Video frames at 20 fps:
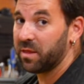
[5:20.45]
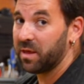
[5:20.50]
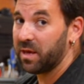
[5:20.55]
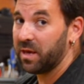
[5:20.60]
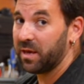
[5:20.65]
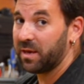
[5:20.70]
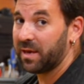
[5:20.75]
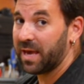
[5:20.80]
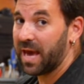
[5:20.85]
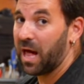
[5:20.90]

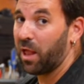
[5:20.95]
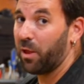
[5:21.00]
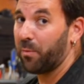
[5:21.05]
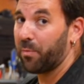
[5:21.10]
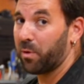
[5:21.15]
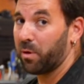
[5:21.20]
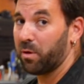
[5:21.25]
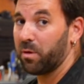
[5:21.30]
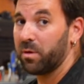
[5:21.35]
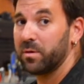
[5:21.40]
the
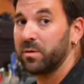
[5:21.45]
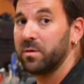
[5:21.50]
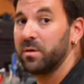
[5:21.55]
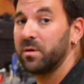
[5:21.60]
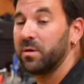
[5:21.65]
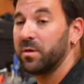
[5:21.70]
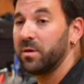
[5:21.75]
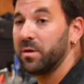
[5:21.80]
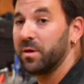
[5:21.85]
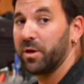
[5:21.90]
caliper,
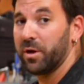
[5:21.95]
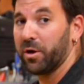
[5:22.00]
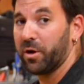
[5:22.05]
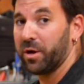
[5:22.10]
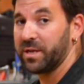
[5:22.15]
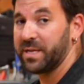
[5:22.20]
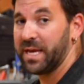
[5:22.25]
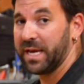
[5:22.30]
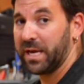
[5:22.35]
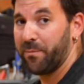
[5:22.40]
you're
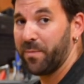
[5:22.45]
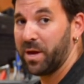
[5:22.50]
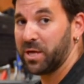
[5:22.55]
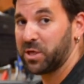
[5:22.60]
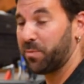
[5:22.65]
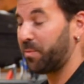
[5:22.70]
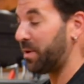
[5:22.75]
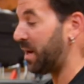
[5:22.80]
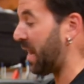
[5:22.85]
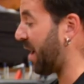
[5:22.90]
going to take a
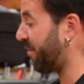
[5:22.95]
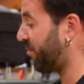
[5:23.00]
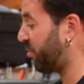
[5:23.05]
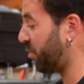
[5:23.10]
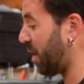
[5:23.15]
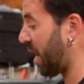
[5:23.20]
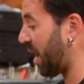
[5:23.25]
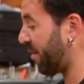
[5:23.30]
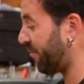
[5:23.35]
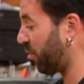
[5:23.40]
measurement after
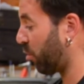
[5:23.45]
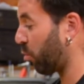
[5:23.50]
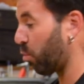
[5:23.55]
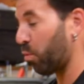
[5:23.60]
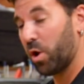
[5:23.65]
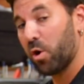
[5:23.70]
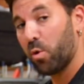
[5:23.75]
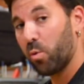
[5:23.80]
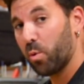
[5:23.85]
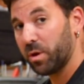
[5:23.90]
you have your
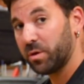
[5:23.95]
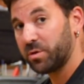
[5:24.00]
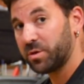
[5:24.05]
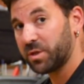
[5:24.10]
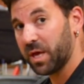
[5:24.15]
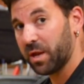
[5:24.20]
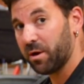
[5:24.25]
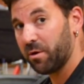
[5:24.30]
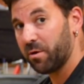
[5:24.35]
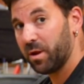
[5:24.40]
rear wheel
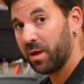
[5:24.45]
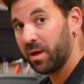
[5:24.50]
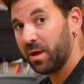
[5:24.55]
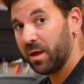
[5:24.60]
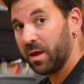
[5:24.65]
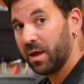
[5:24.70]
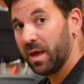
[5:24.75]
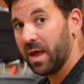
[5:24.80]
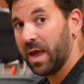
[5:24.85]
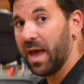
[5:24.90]
centered,
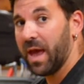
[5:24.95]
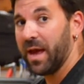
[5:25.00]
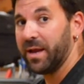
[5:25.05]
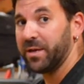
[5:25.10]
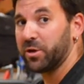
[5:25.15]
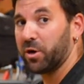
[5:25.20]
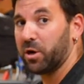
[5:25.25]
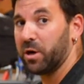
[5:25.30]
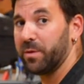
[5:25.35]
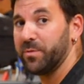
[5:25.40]

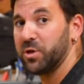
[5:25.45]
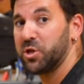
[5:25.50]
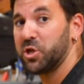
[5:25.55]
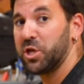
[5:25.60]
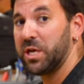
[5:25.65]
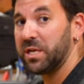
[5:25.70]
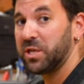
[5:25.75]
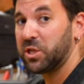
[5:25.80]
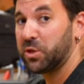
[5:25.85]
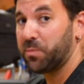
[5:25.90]
and you're going to
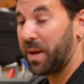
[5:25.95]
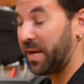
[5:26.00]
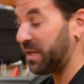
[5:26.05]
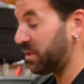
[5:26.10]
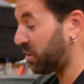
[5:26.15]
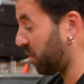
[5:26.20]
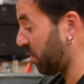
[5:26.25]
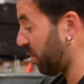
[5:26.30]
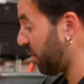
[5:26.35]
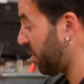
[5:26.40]
machine a
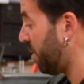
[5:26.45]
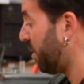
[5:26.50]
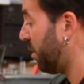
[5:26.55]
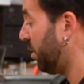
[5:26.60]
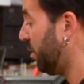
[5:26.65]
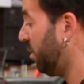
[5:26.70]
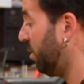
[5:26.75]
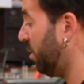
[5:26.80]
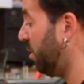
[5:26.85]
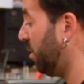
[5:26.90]
spacer
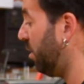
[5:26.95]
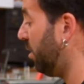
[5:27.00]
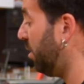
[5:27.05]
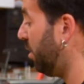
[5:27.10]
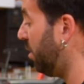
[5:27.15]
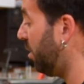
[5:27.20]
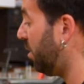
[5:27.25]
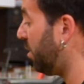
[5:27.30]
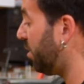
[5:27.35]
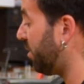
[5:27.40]

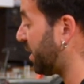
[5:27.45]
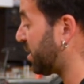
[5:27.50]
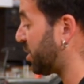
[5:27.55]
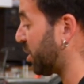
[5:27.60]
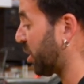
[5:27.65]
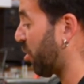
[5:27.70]
that's the